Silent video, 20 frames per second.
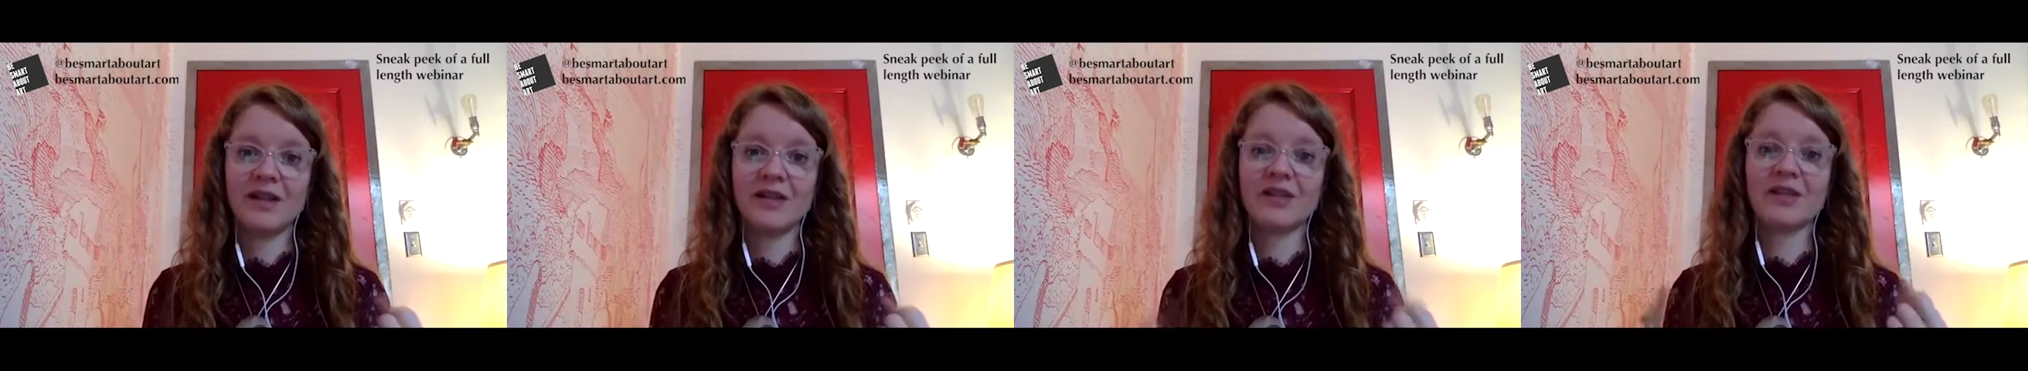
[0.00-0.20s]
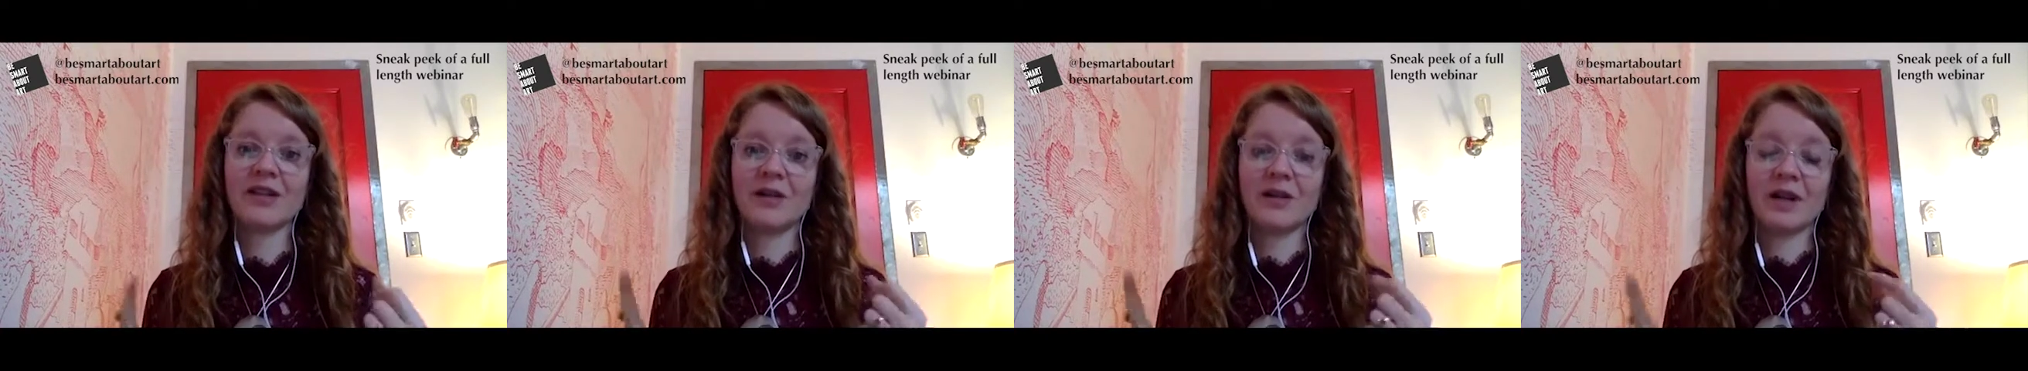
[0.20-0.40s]

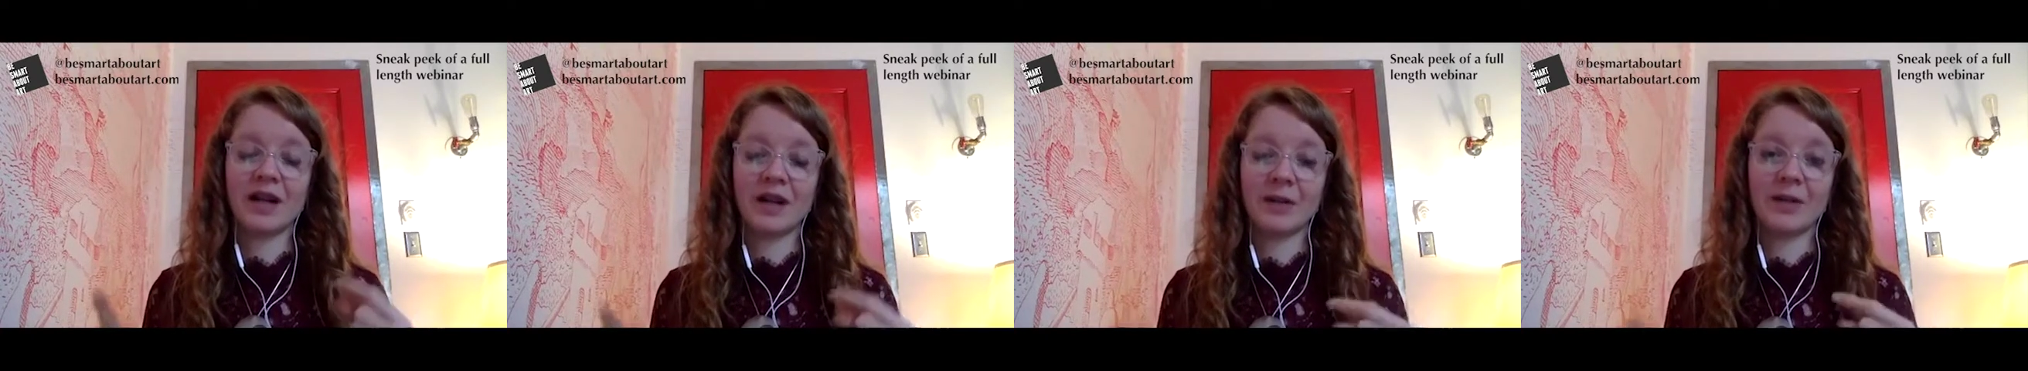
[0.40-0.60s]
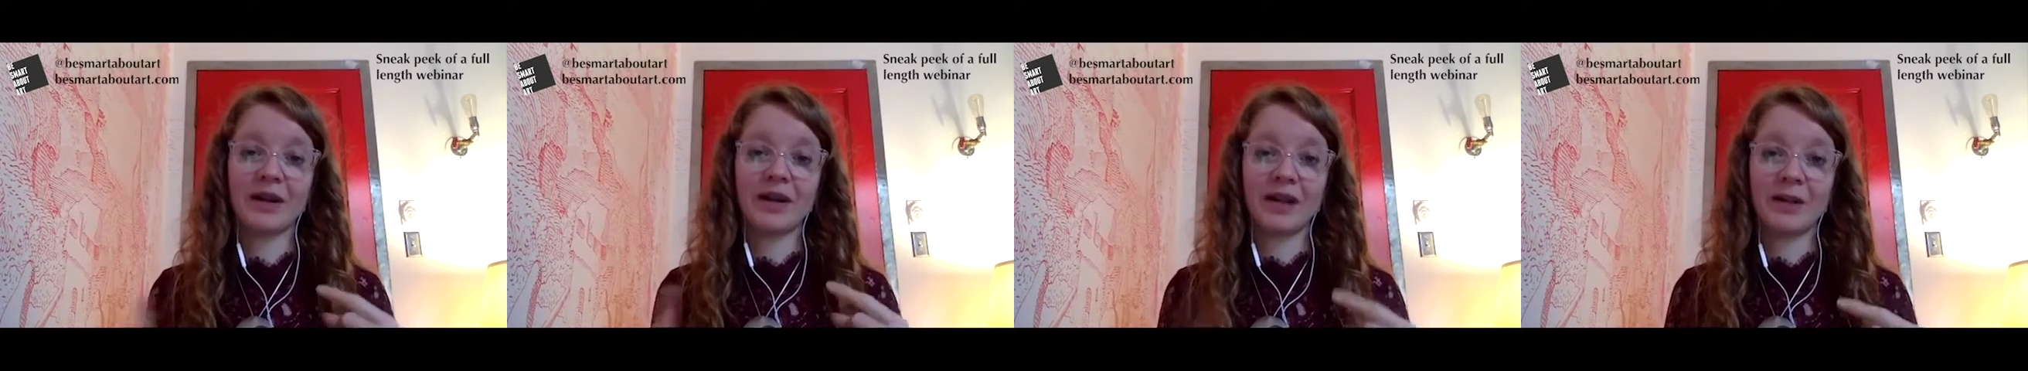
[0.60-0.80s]
so
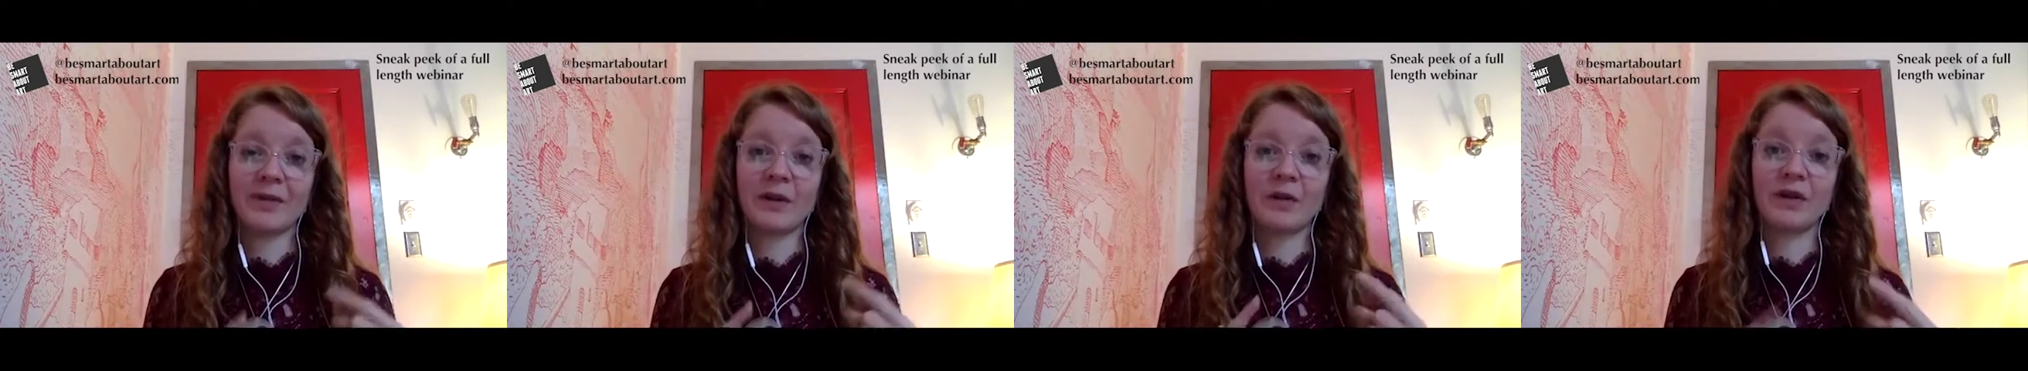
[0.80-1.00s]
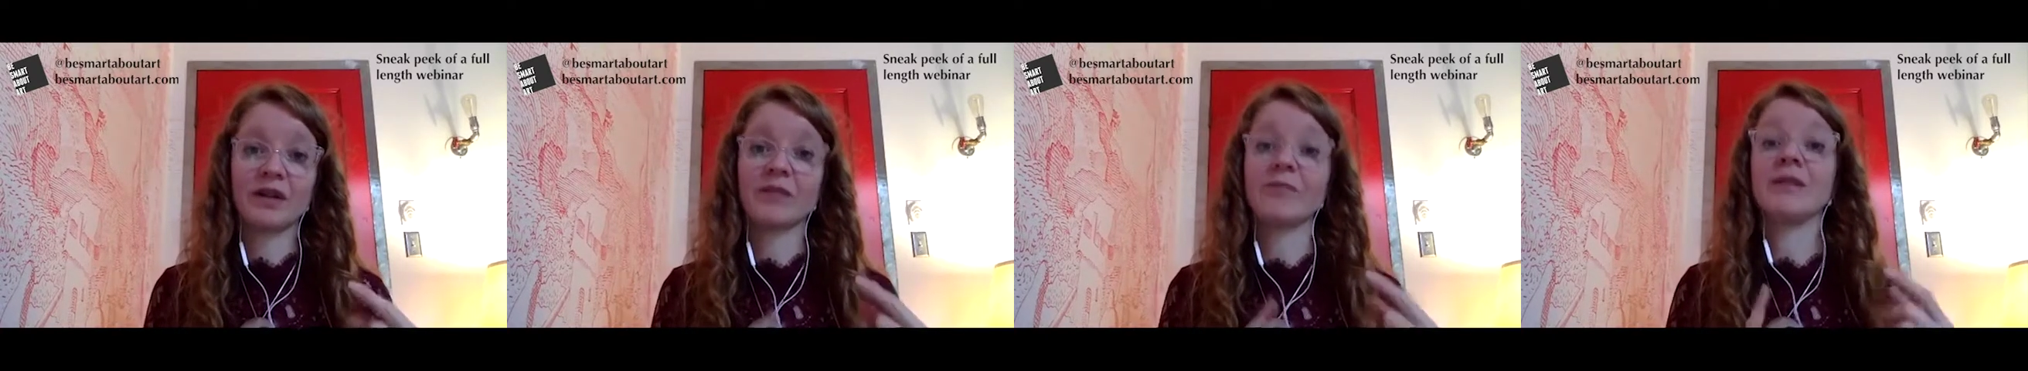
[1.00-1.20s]
how about
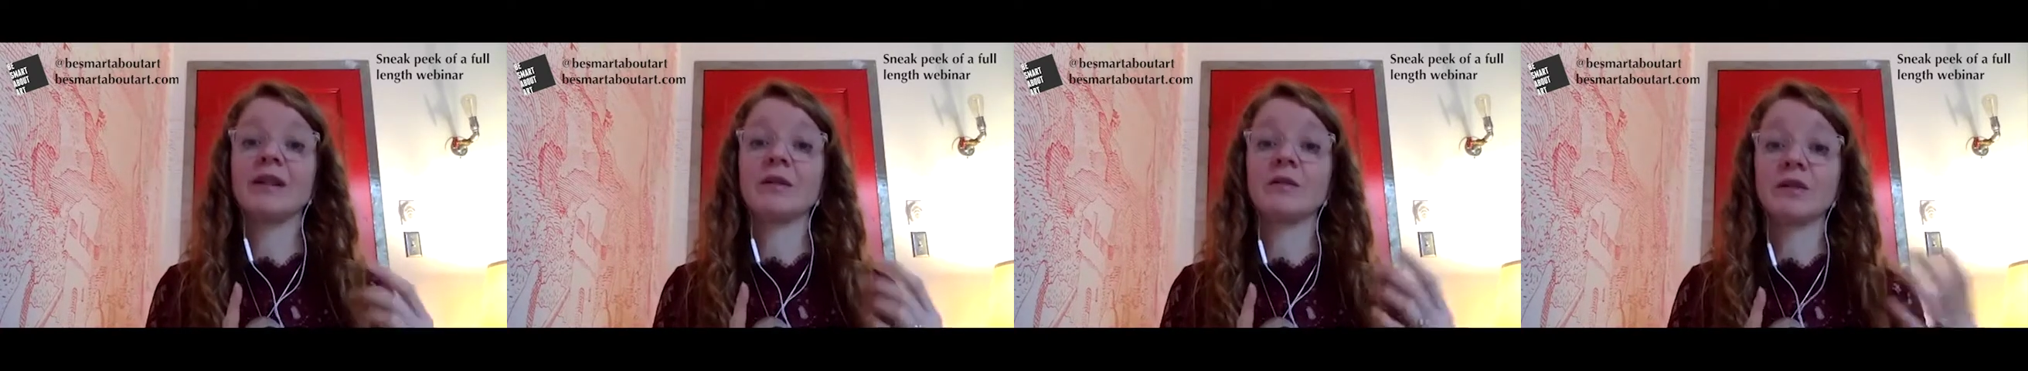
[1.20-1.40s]
coming with me,